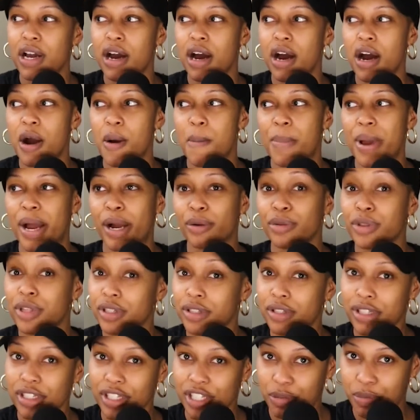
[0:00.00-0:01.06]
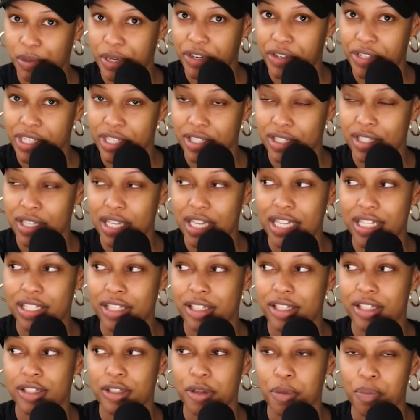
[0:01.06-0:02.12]
about this experience.
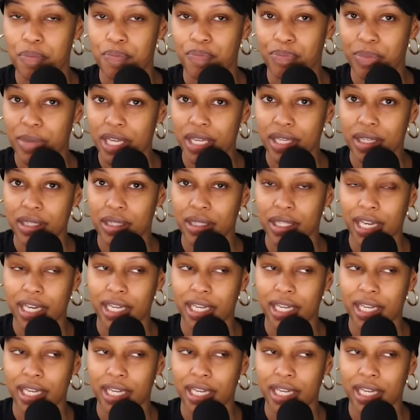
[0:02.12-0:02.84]
It's me.